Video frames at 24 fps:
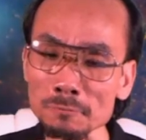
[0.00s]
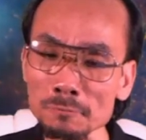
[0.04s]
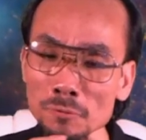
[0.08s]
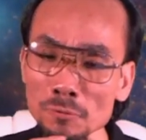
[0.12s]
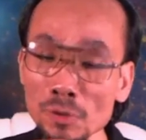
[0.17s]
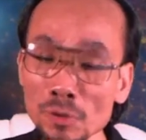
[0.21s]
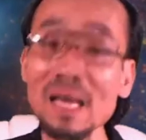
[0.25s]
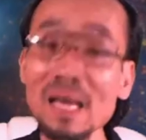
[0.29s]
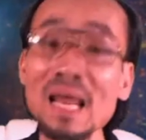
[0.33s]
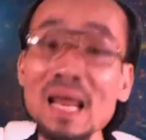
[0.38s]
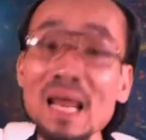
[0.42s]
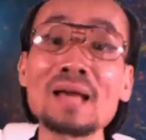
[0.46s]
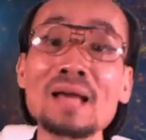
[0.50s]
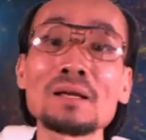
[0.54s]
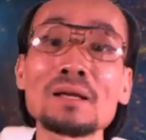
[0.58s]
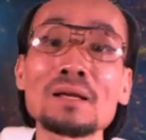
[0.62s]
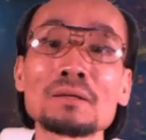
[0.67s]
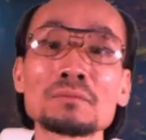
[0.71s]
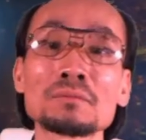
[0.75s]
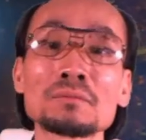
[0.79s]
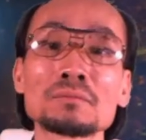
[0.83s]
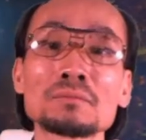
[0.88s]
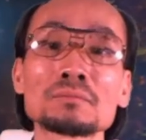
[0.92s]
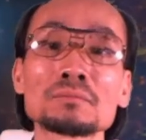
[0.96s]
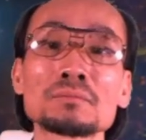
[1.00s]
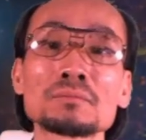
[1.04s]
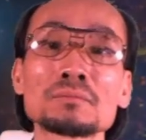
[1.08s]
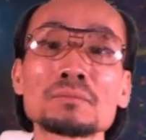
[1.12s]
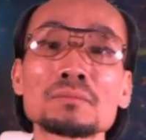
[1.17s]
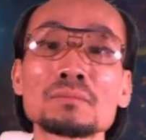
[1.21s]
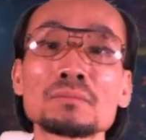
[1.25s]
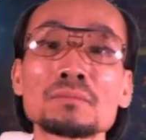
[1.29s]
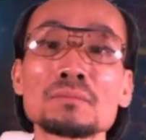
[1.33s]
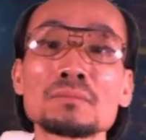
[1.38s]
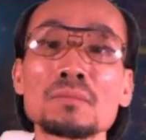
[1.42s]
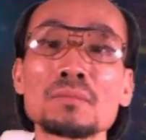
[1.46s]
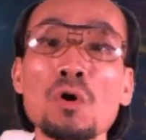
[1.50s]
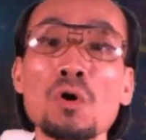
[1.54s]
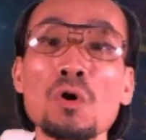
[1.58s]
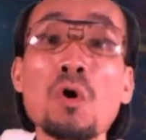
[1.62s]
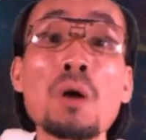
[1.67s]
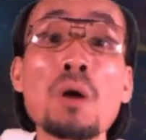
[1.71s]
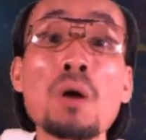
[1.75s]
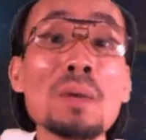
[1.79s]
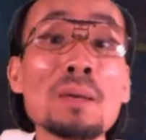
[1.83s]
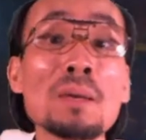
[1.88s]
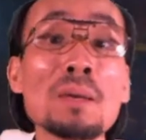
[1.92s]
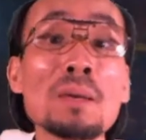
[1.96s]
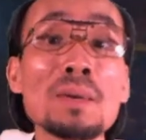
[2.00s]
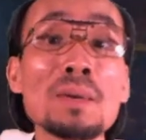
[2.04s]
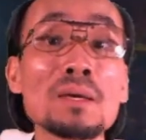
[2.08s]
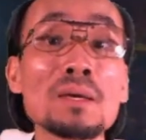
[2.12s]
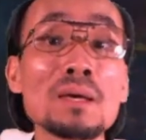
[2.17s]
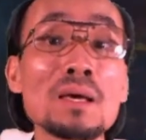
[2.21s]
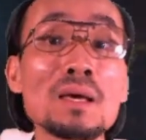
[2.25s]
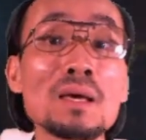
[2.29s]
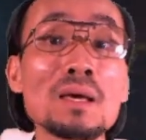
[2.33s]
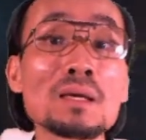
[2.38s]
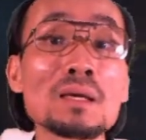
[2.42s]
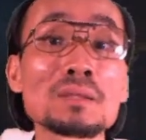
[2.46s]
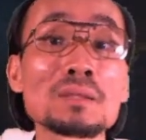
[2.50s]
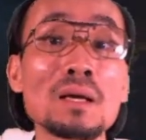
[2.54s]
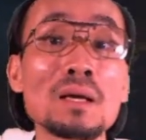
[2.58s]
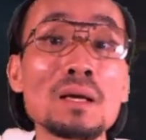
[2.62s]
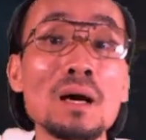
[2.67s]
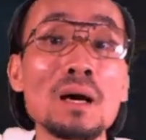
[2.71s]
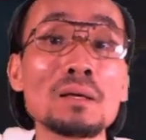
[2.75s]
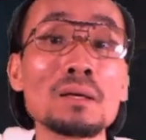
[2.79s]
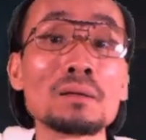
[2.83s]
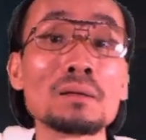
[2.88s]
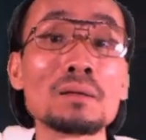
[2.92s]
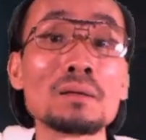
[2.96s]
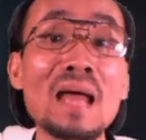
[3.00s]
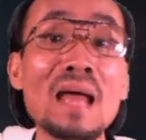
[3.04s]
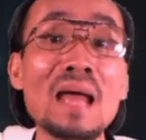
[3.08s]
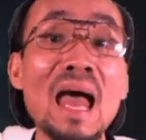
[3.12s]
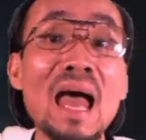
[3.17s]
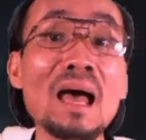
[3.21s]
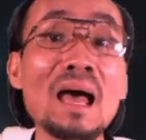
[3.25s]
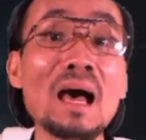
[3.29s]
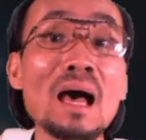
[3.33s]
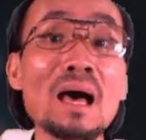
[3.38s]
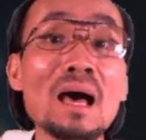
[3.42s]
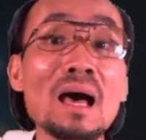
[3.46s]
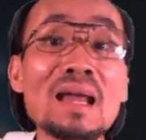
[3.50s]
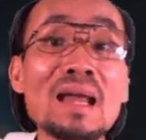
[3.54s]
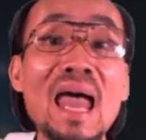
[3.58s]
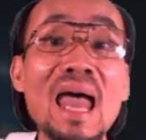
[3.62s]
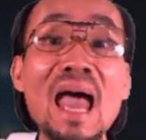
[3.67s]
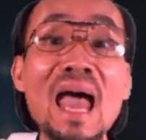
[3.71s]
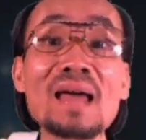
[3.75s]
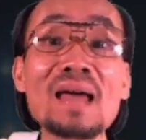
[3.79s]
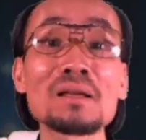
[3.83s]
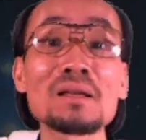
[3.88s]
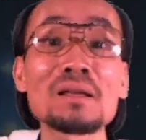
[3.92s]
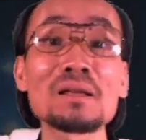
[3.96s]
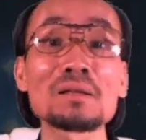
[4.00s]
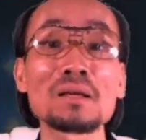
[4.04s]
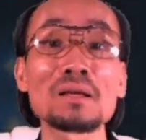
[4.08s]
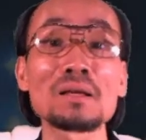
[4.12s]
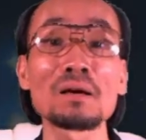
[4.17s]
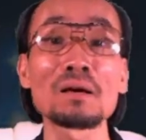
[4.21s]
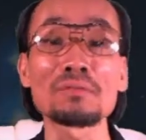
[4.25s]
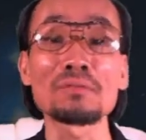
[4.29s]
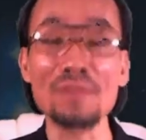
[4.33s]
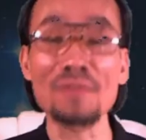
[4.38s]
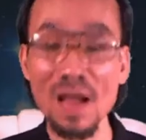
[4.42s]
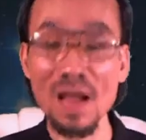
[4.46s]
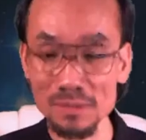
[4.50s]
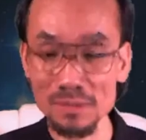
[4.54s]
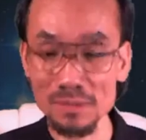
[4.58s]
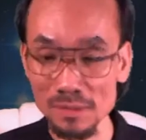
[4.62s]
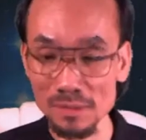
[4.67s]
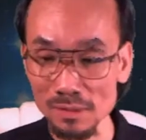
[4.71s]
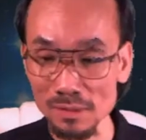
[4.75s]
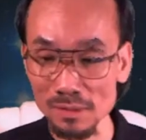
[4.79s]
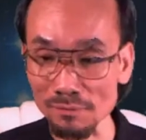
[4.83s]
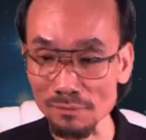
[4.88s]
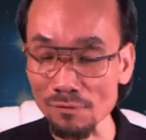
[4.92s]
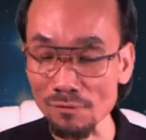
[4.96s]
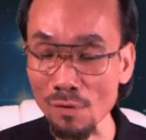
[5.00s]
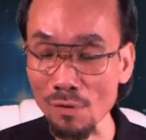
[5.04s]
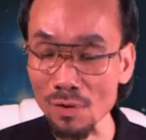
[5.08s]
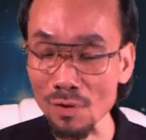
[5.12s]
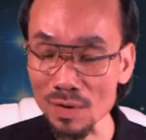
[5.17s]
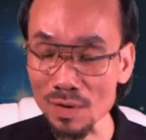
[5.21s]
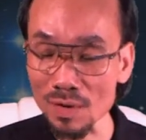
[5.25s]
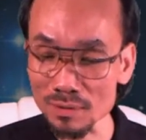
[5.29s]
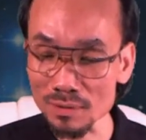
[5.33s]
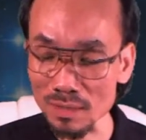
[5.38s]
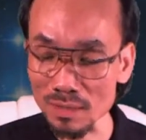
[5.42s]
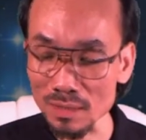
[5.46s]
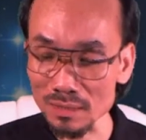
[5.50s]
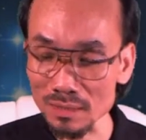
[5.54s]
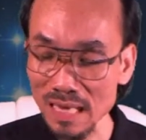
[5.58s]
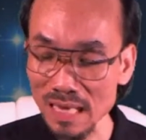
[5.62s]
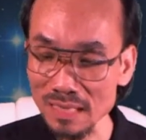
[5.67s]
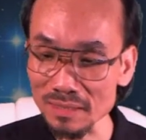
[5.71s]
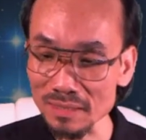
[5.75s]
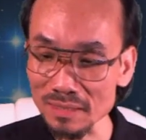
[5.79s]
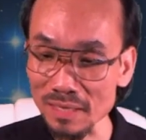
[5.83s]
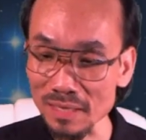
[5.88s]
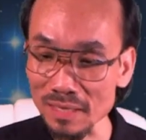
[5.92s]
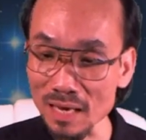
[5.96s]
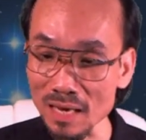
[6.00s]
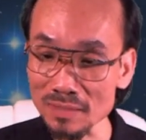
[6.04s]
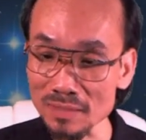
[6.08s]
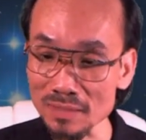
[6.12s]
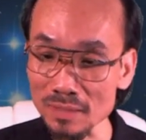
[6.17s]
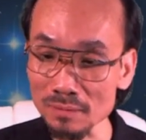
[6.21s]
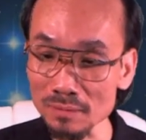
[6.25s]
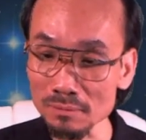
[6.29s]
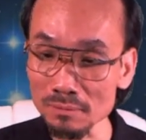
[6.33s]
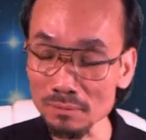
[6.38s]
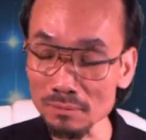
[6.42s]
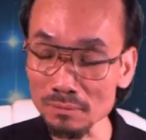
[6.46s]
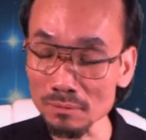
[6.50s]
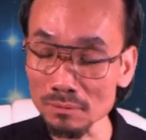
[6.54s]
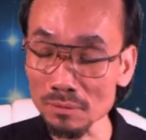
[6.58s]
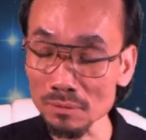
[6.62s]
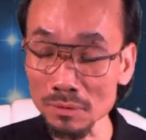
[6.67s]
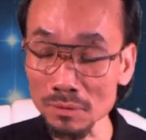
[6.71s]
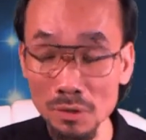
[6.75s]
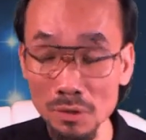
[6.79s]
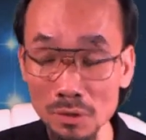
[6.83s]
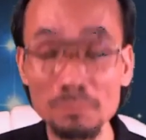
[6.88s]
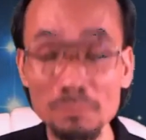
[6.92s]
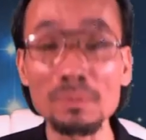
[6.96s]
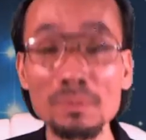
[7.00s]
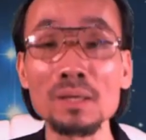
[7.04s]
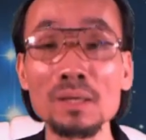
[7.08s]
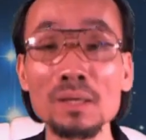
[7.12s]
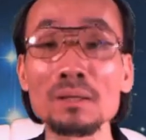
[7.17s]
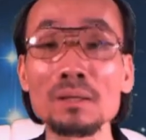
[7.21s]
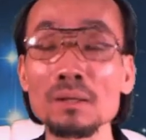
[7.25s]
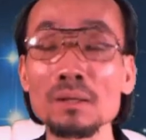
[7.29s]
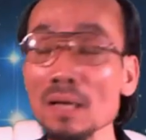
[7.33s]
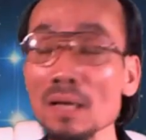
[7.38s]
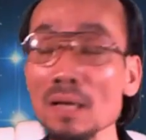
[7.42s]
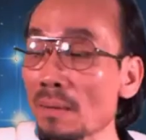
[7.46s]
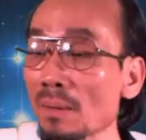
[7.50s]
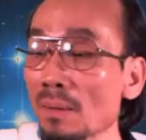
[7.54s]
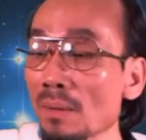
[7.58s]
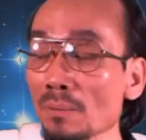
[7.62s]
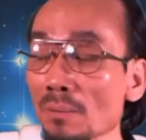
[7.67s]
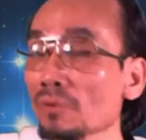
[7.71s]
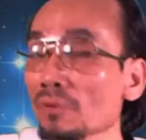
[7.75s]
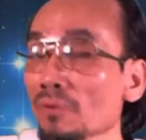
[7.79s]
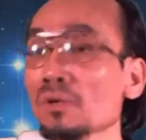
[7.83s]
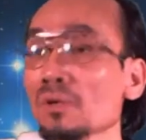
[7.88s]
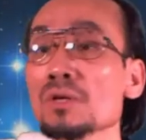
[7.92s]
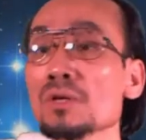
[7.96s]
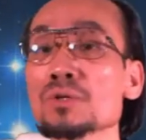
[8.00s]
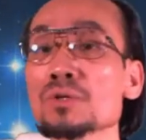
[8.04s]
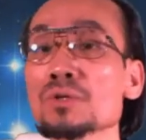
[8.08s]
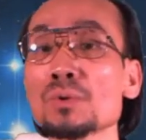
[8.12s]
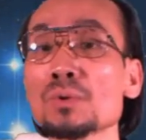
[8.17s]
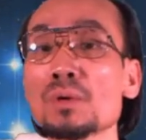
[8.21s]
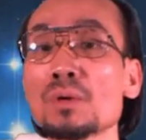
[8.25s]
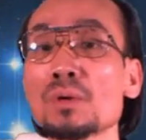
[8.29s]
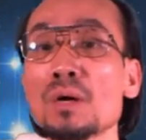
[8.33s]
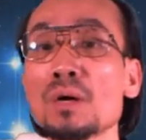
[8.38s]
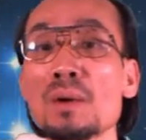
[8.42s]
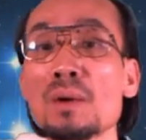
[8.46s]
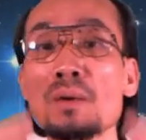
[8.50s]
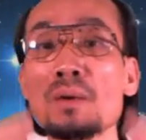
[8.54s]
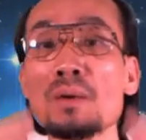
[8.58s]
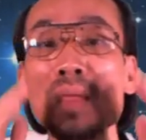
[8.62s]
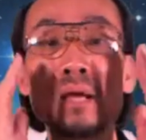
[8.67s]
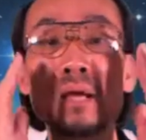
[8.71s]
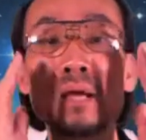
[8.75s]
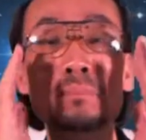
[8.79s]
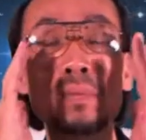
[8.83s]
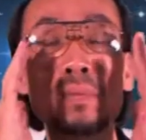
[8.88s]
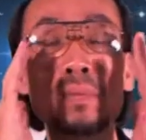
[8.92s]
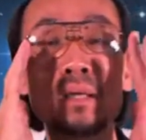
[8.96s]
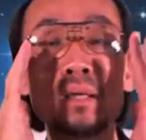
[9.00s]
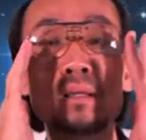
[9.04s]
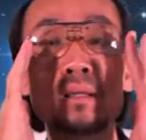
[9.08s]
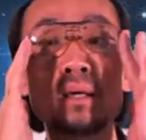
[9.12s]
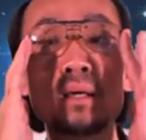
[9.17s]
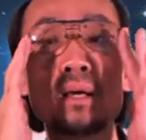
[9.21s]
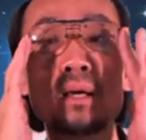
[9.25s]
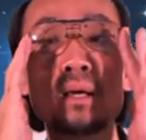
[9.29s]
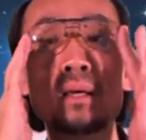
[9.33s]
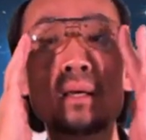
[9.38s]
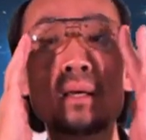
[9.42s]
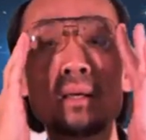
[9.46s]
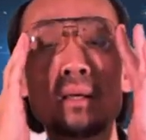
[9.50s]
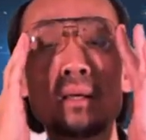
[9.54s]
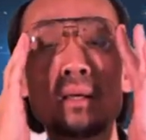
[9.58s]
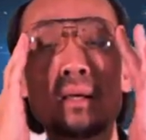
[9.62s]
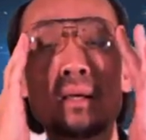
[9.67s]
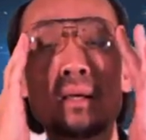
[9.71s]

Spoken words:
related, or maybe it's an added factor for his assassination. Could be. I'm not really sure about that, but